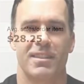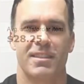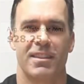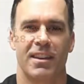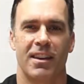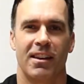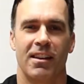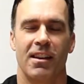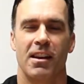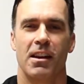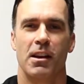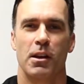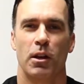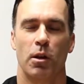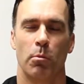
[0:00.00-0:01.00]
say,
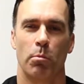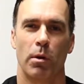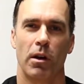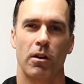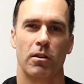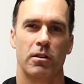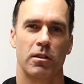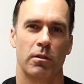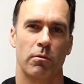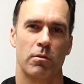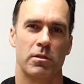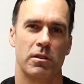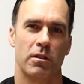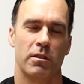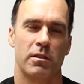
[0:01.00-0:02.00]
compared to the
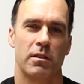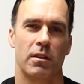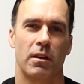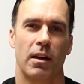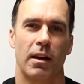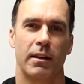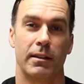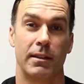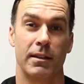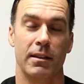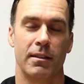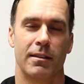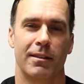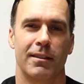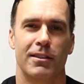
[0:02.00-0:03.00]
results that I
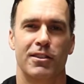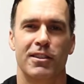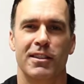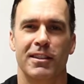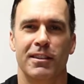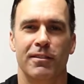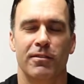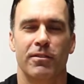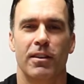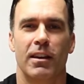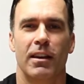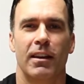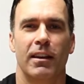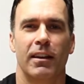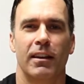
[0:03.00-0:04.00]
didn't achieve
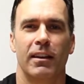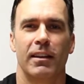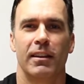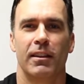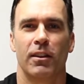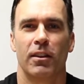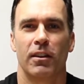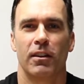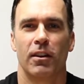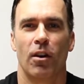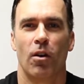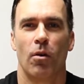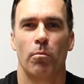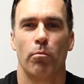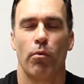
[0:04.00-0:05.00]
in the
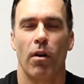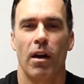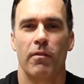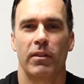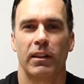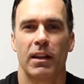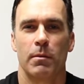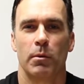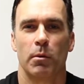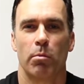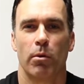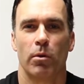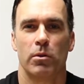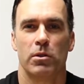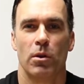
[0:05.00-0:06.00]
private label
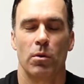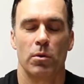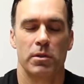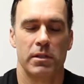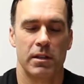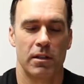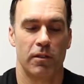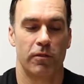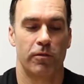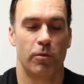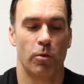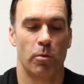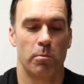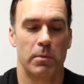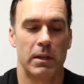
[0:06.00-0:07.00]
approach, wholesale
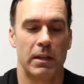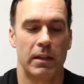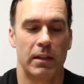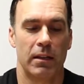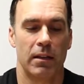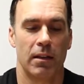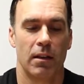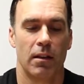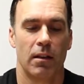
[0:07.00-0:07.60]
for me